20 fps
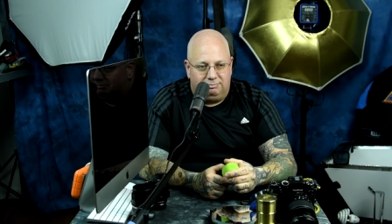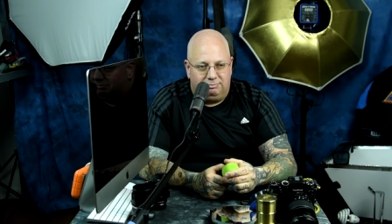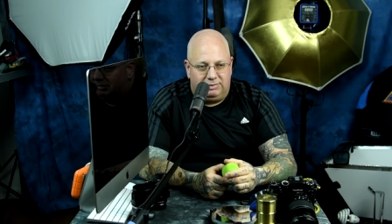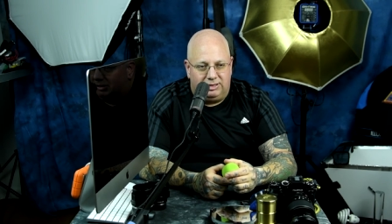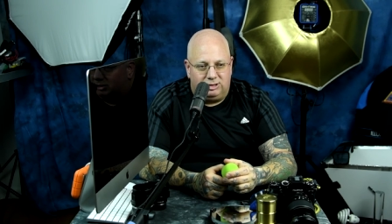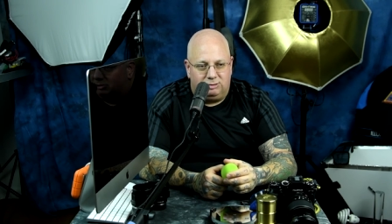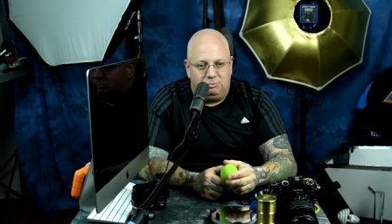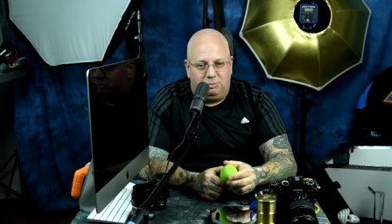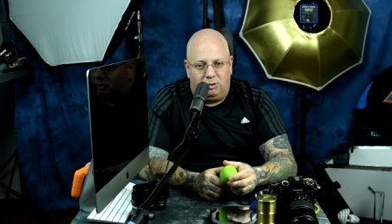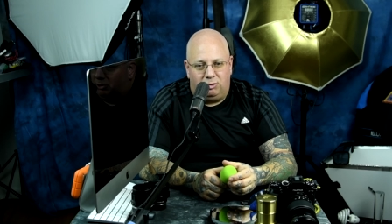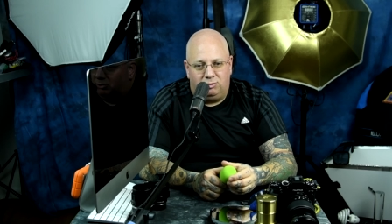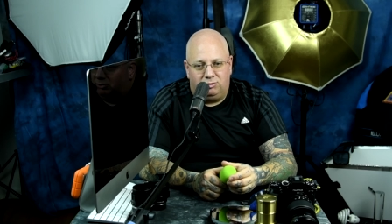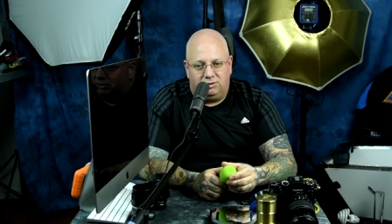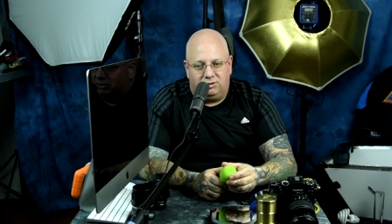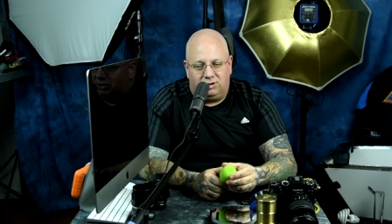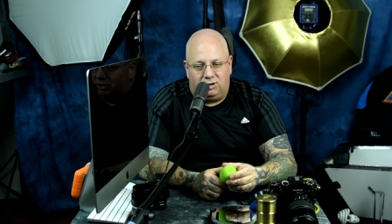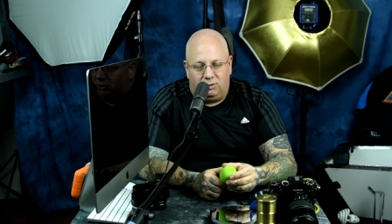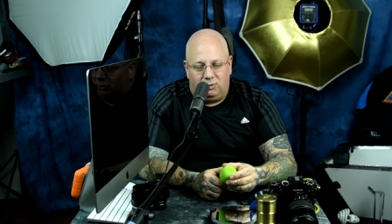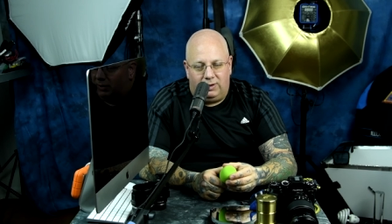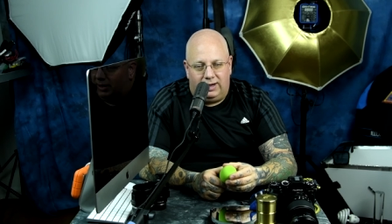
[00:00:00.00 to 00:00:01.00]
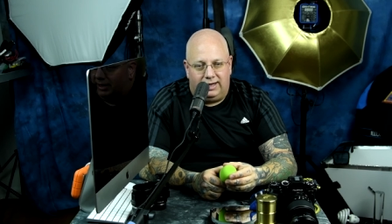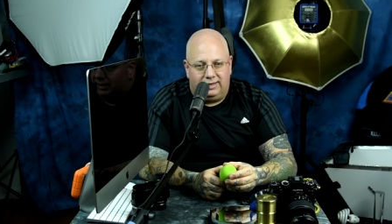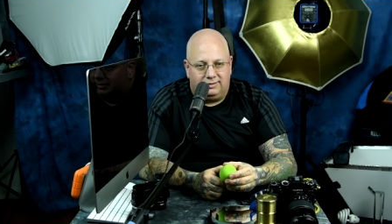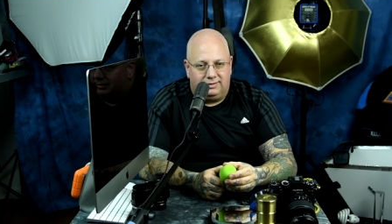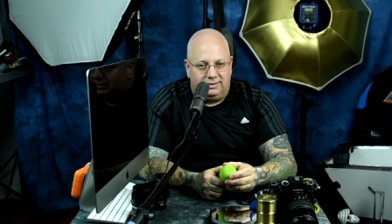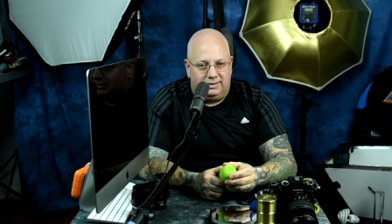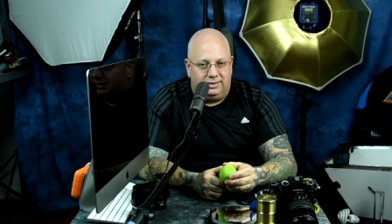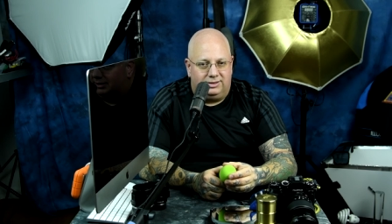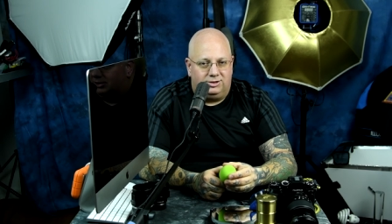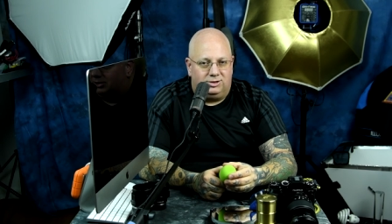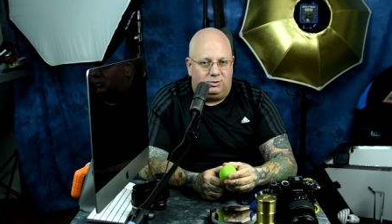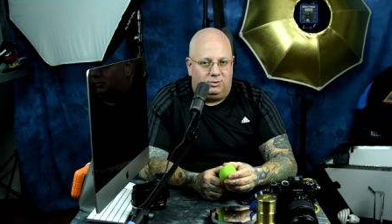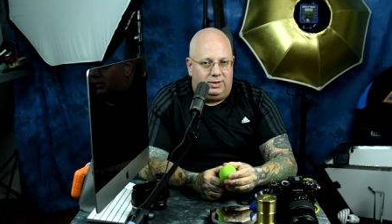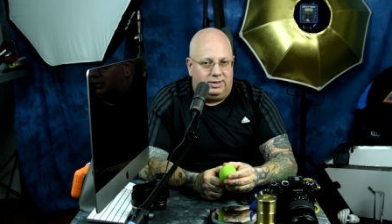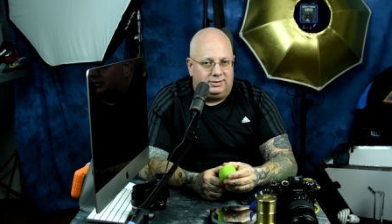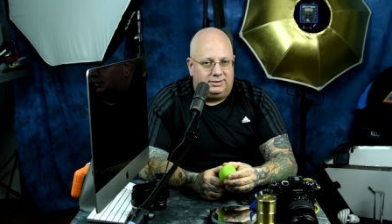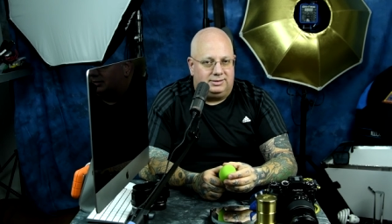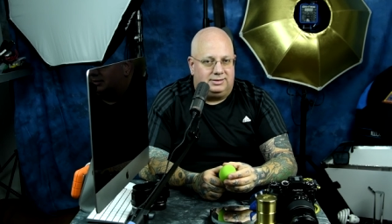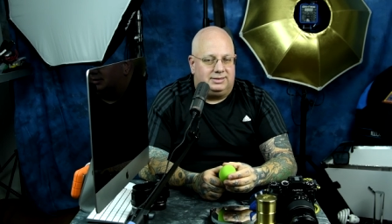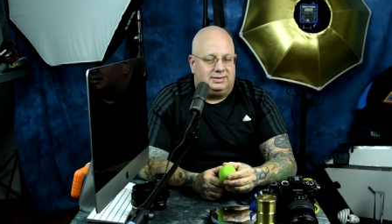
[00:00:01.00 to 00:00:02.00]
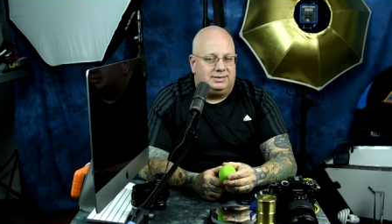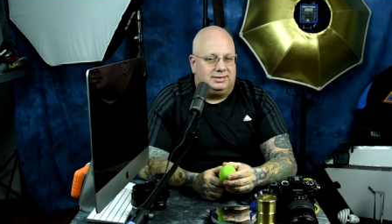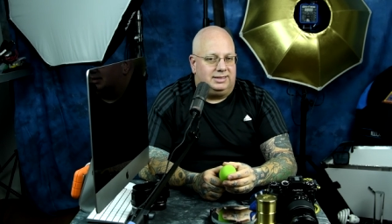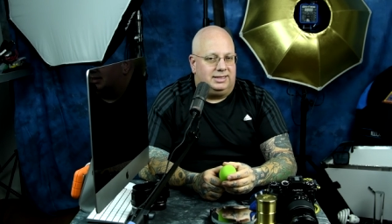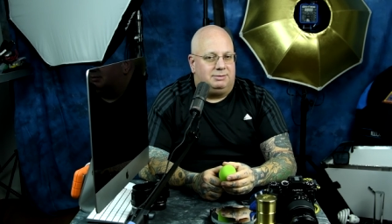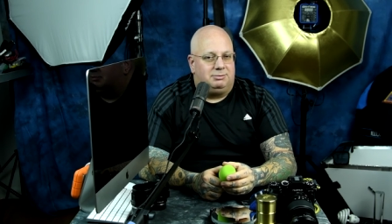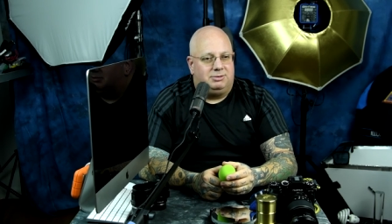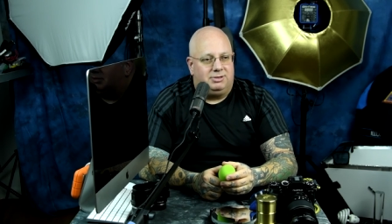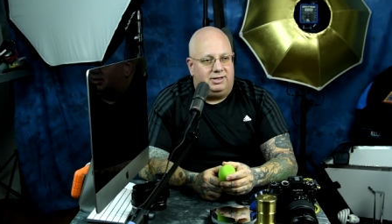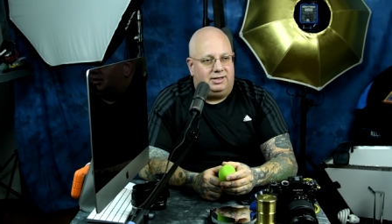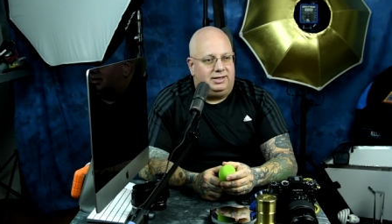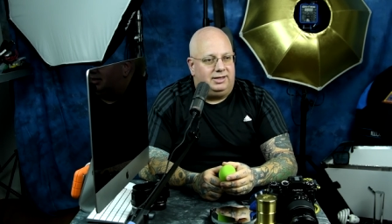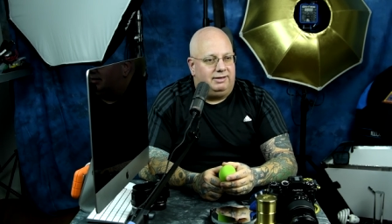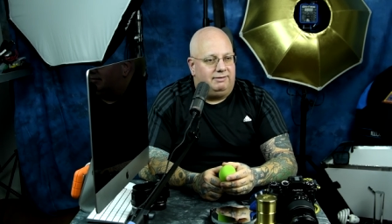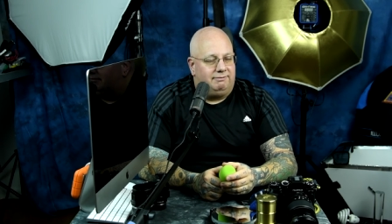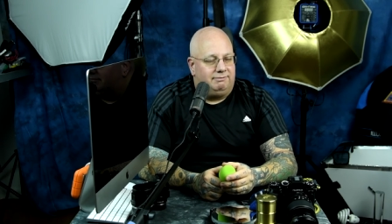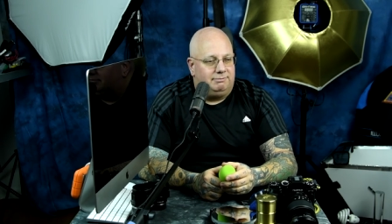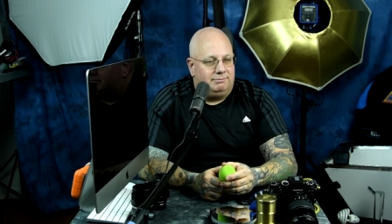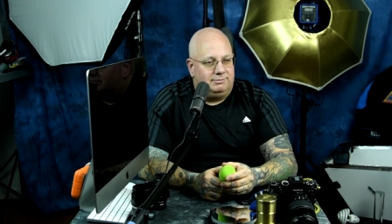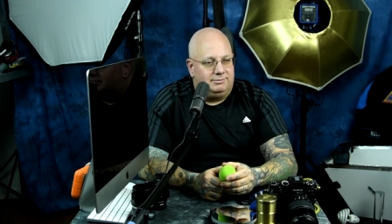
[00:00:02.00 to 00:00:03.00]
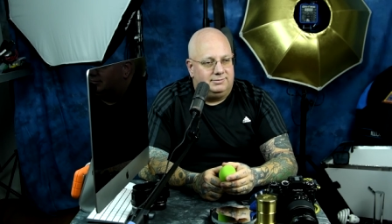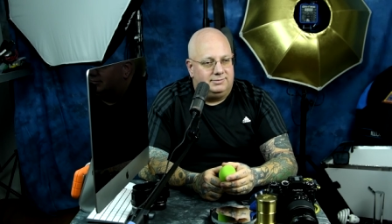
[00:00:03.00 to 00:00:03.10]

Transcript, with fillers: it's both correct and incorrect at the same time